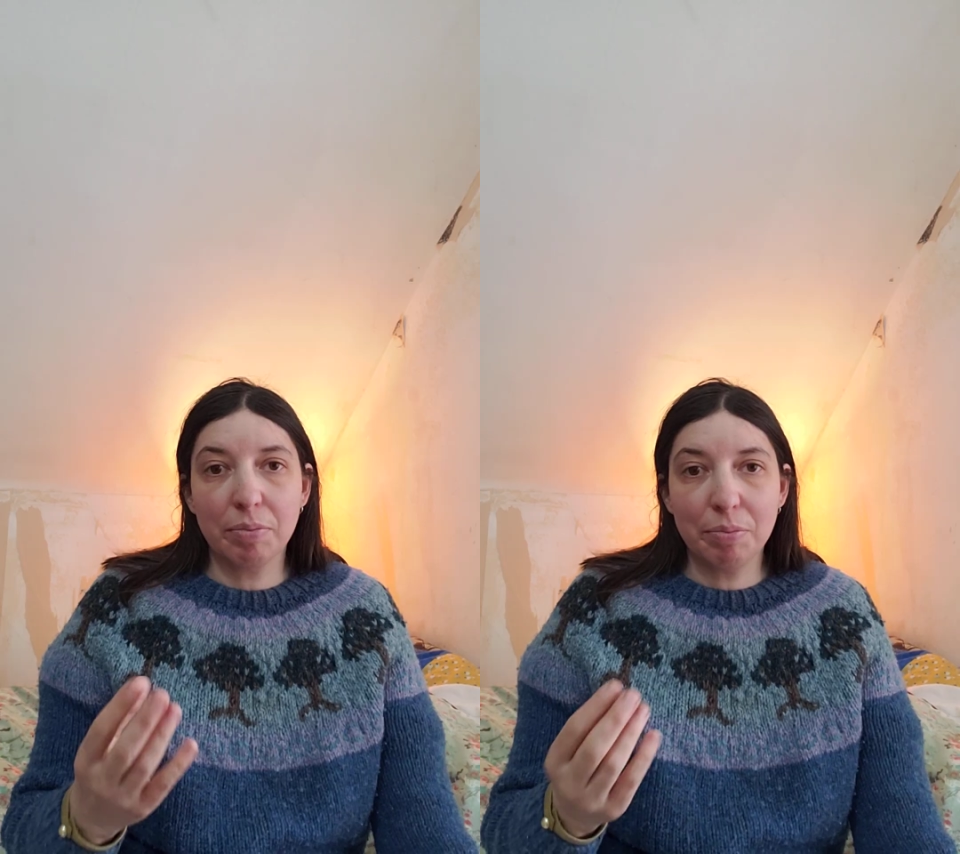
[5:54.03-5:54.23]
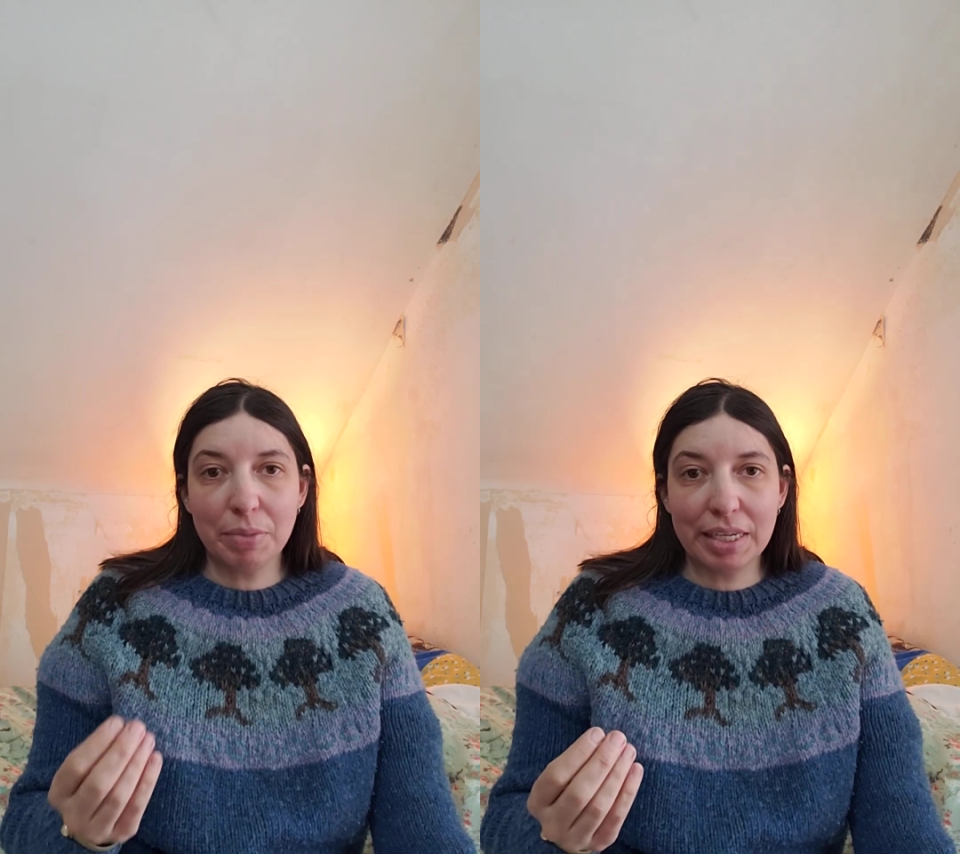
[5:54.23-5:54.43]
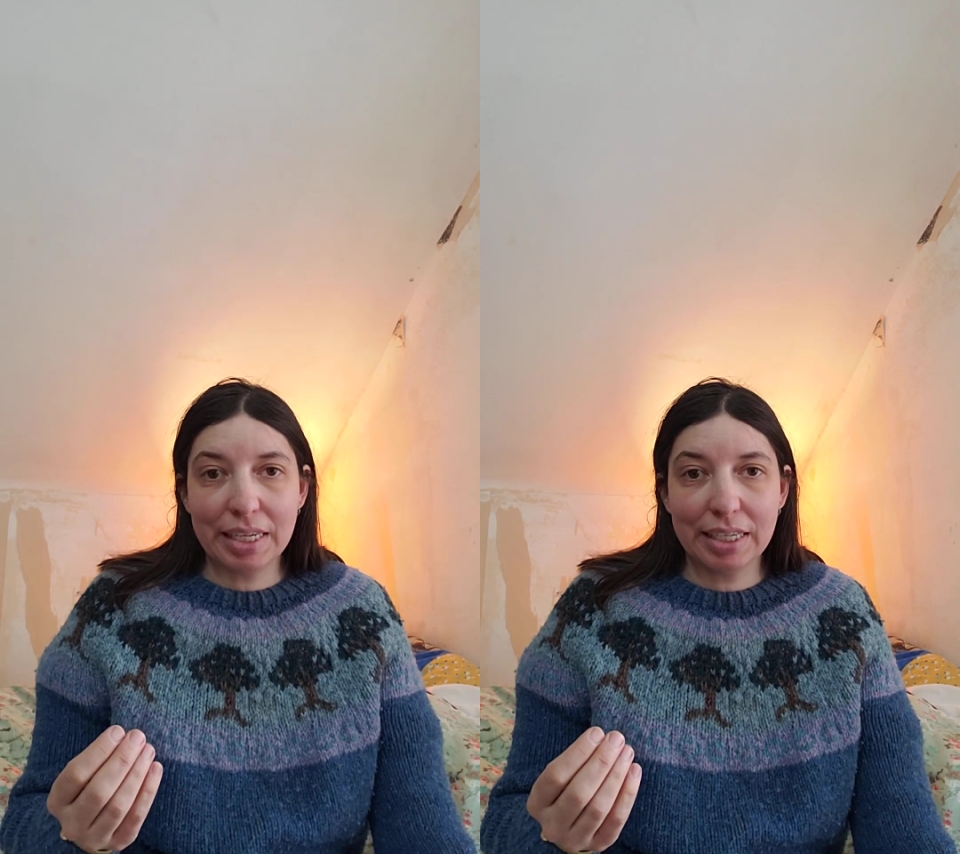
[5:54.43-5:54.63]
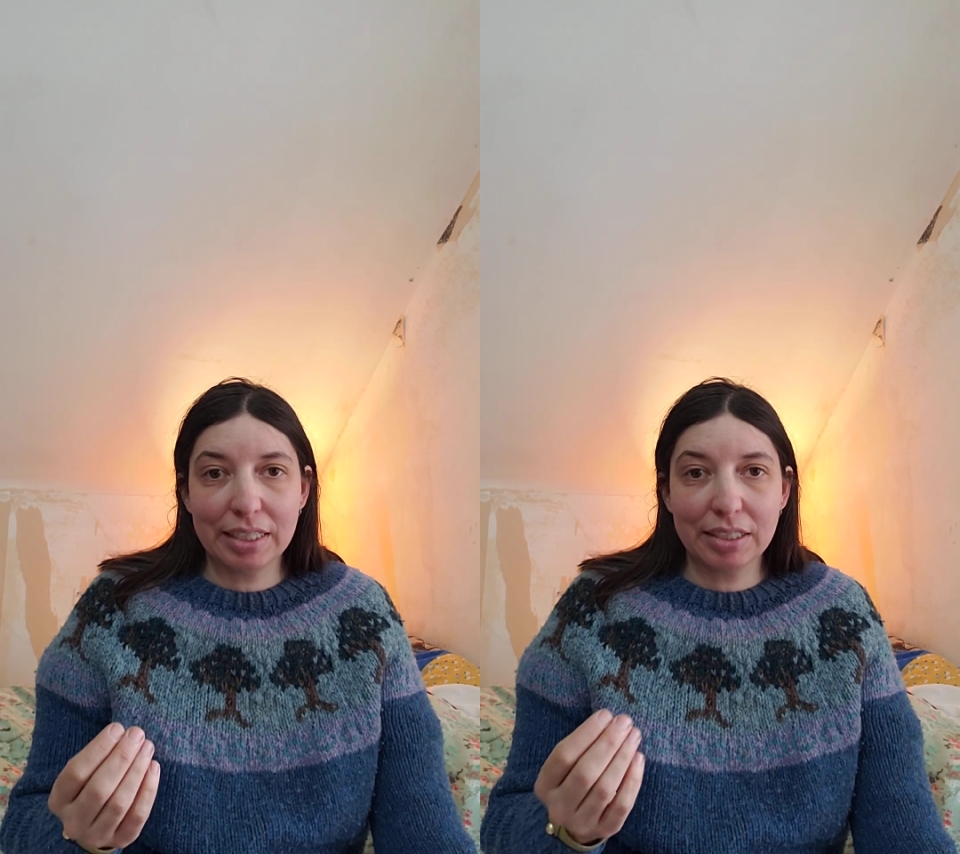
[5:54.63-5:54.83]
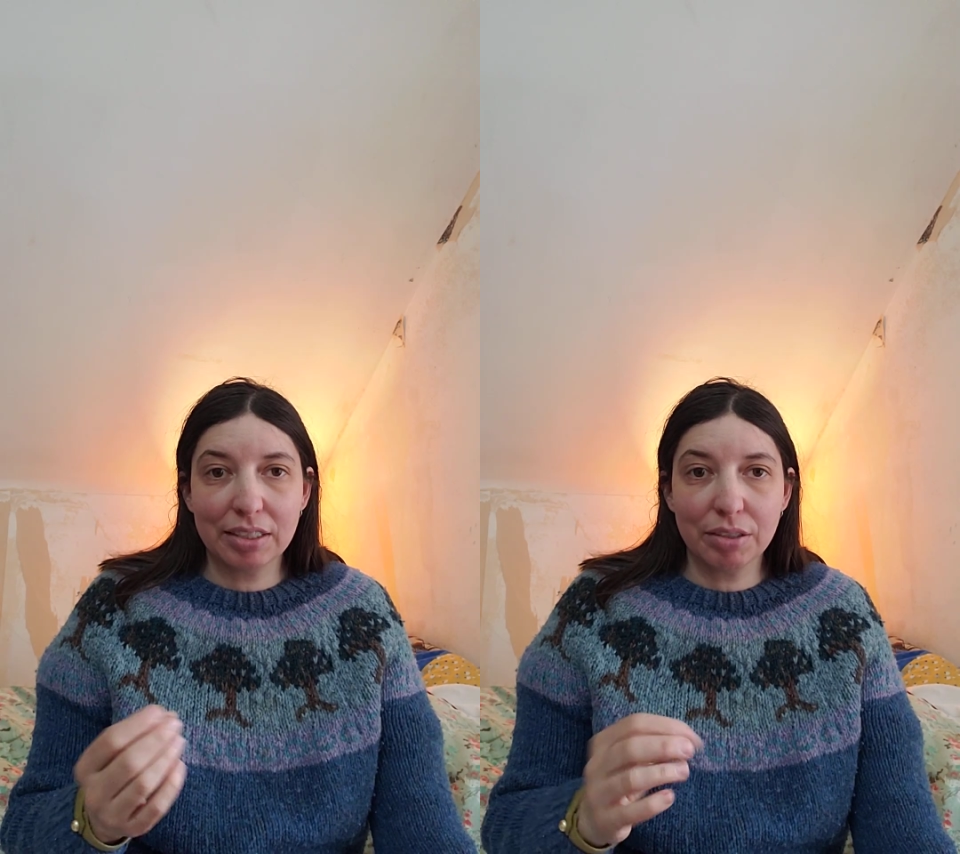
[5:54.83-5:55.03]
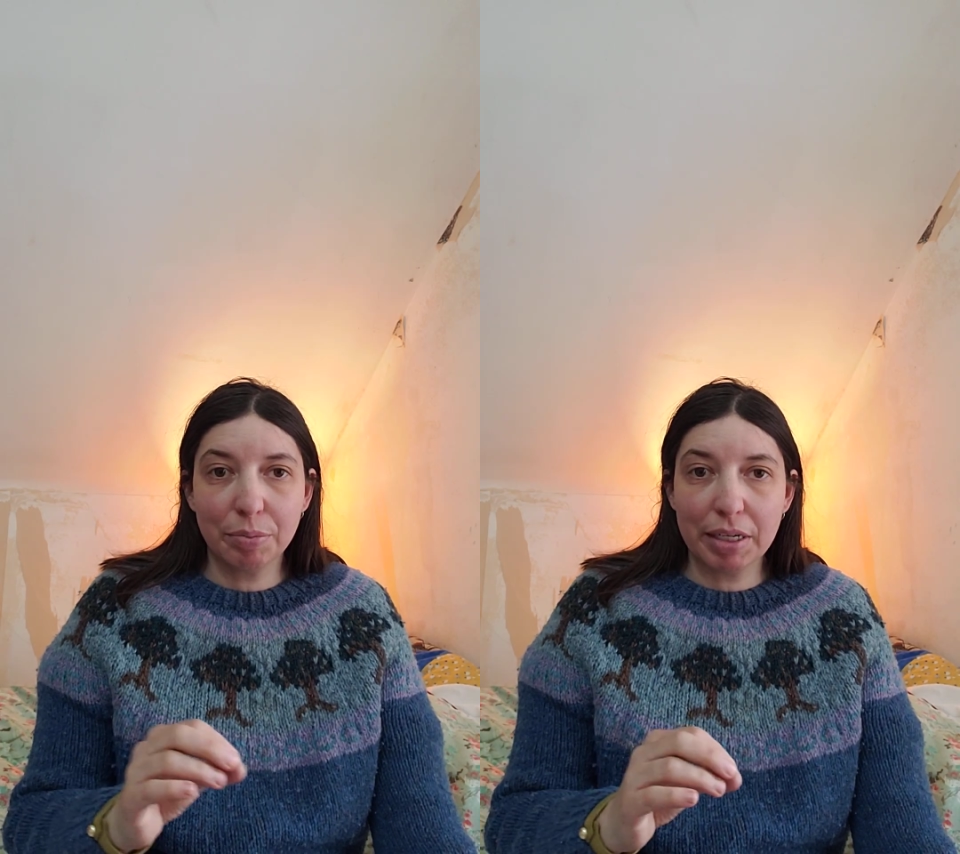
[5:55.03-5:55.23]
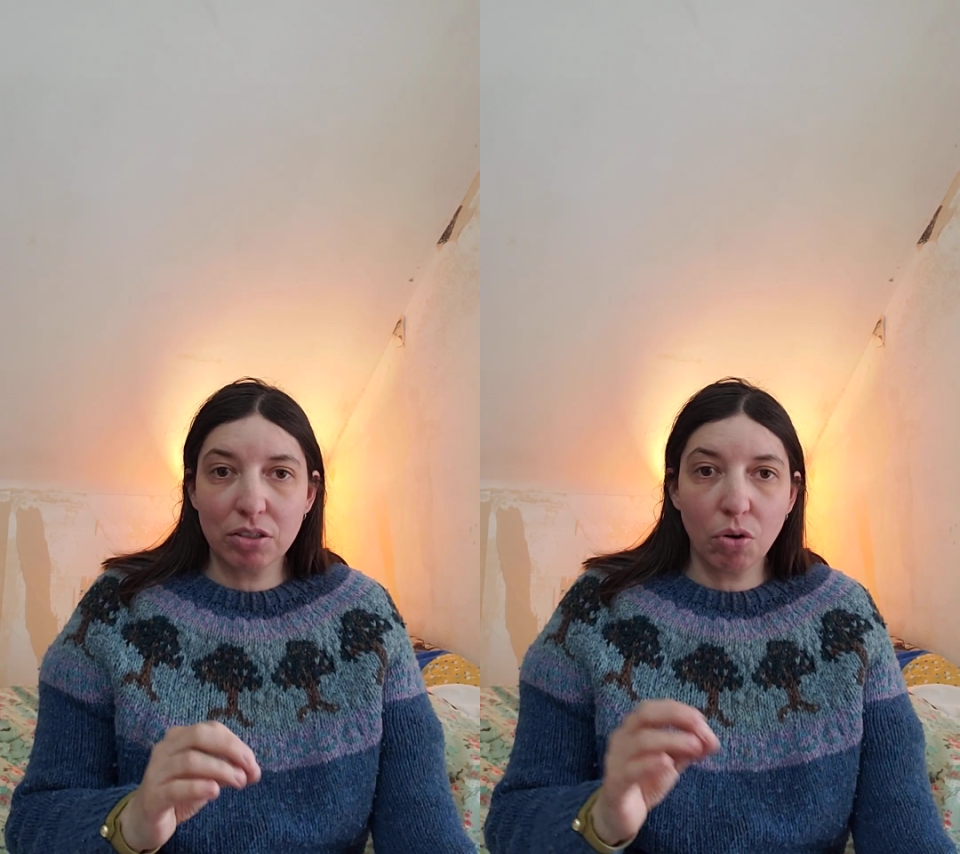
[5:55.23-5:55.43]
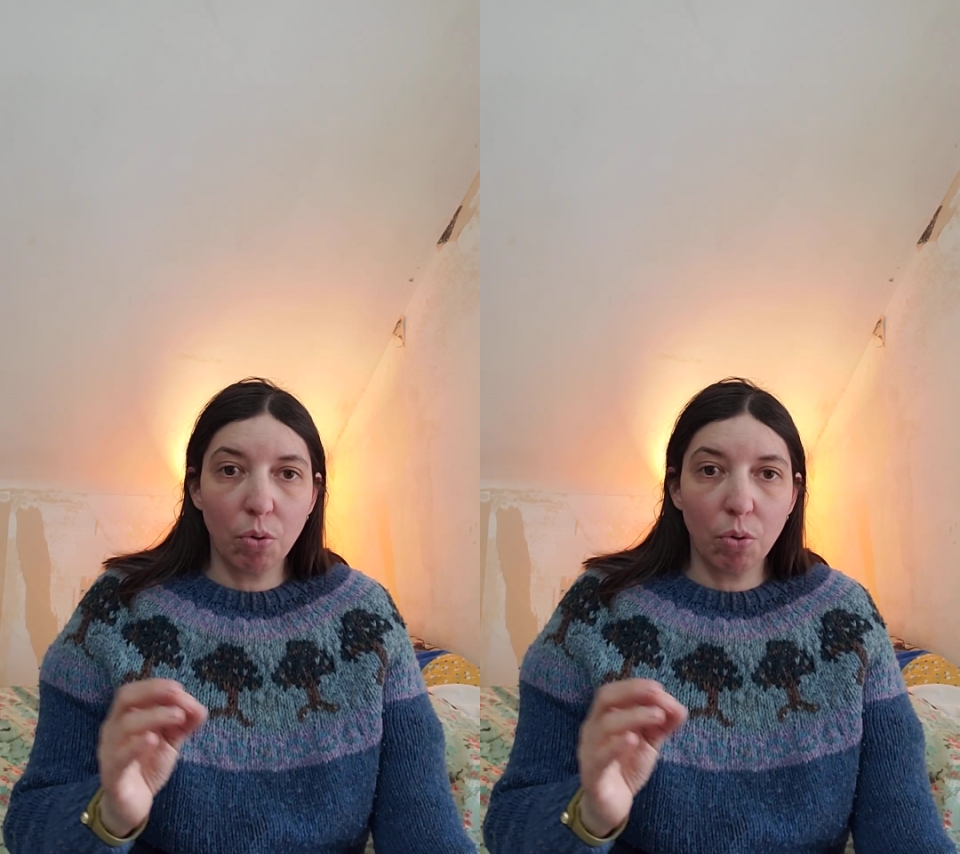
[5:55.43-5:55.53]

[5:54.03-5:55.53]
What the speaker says: mean the best